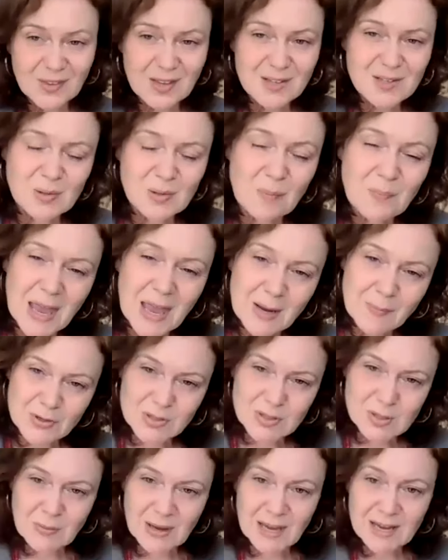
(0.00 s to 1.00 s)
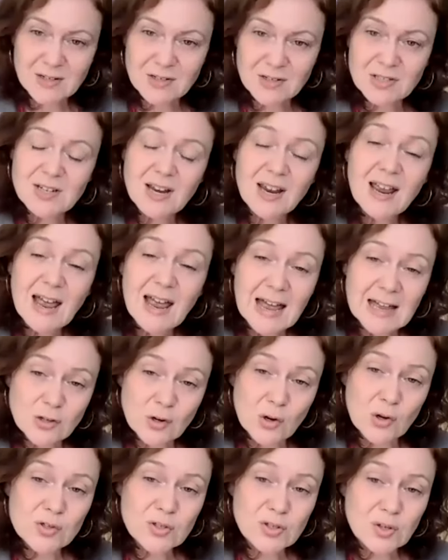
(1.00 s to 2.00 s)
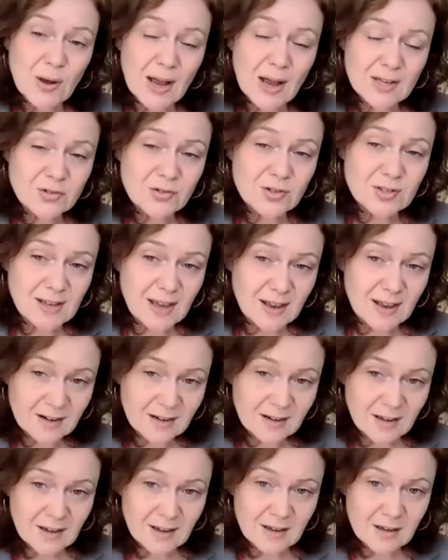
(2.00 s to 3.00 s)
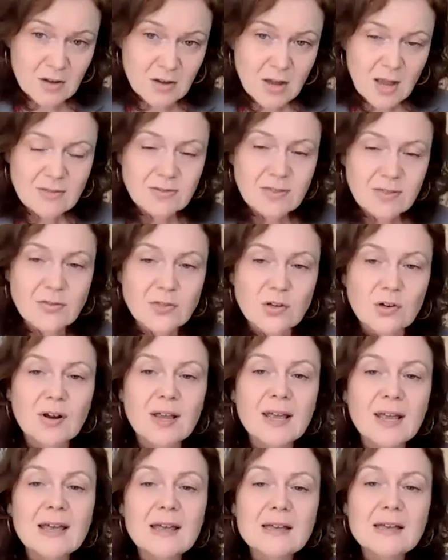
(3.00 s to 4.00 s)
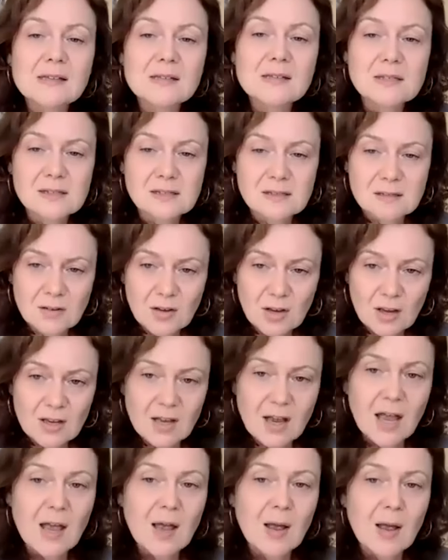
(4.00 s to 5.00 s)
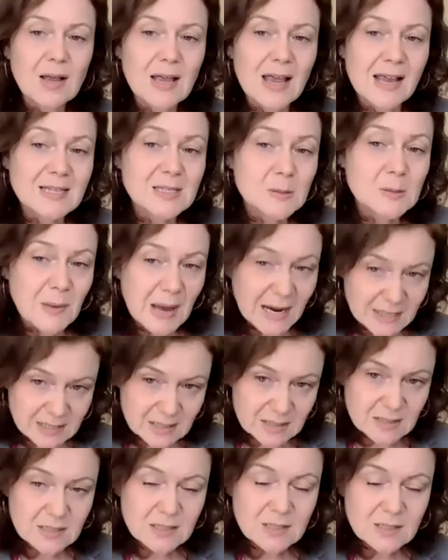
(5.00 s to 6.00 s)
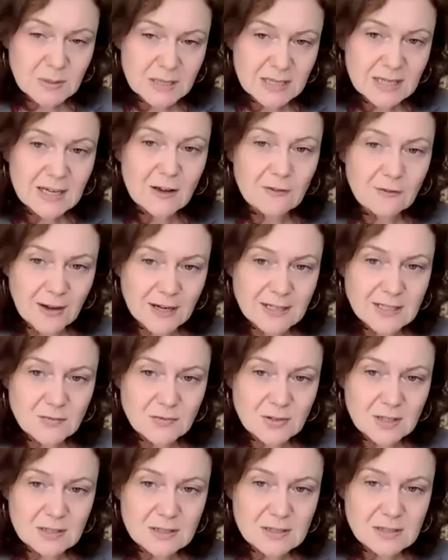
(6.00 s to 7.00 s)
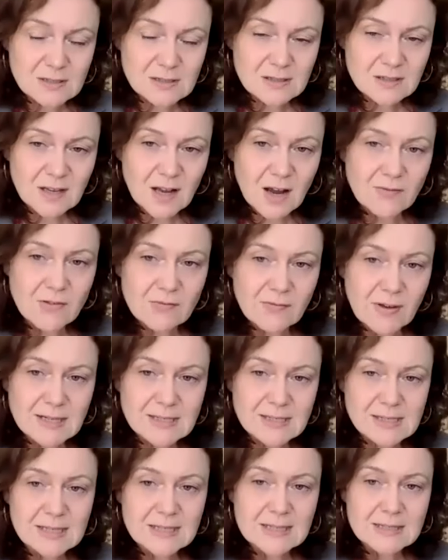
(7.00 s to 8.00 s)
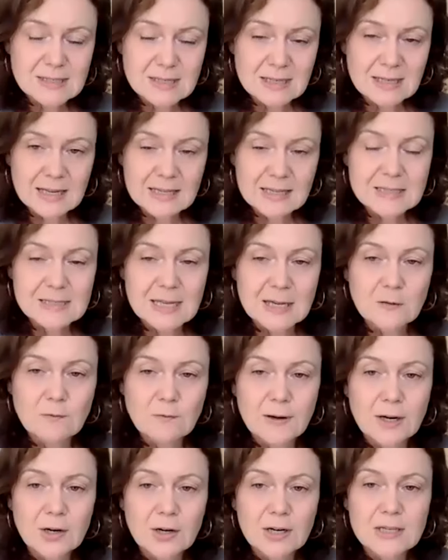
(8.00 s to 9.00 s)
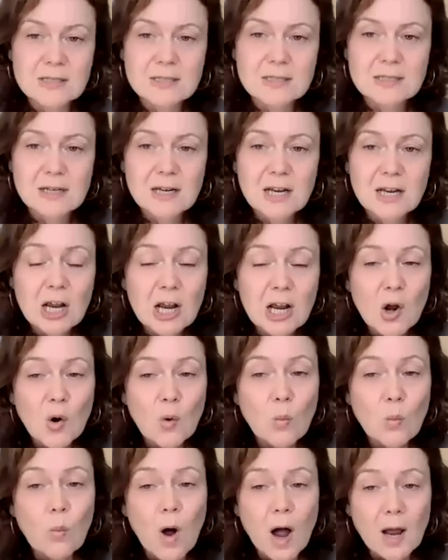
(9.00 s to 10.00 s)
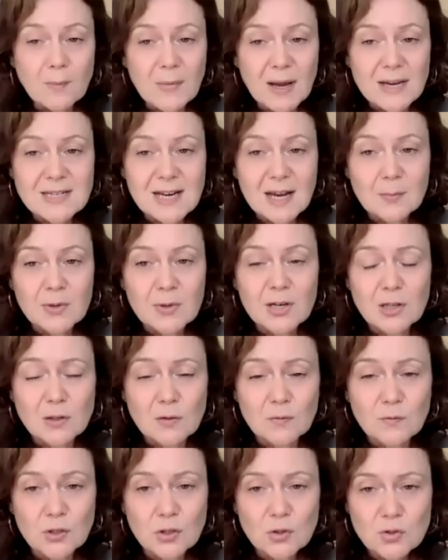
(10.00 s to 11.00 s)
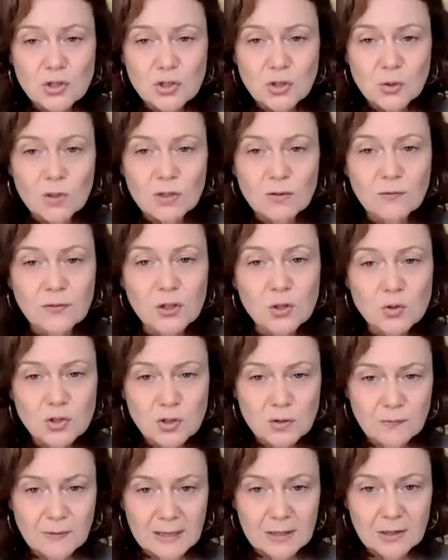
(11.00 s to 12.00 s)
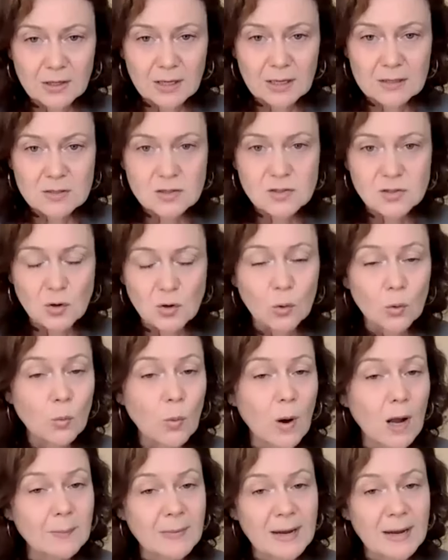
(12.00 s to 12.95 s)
some papers about, and also AstraZeneca, that there is expected to be effectiveness of the vaccines against that variant. What might happen in the future with future variants, or what